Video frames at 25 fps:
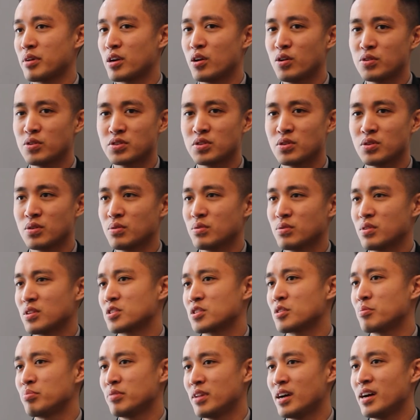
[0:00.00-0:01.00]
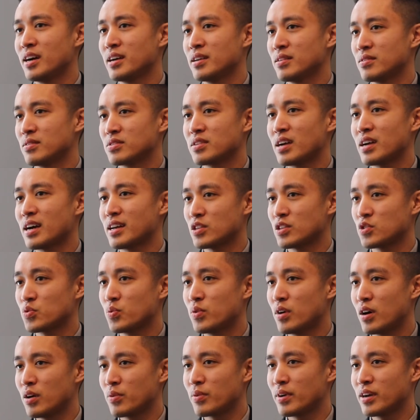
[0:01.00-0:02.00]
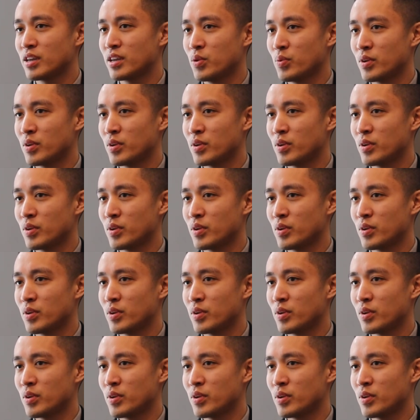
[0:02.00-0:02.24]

but also the supply side as well, right?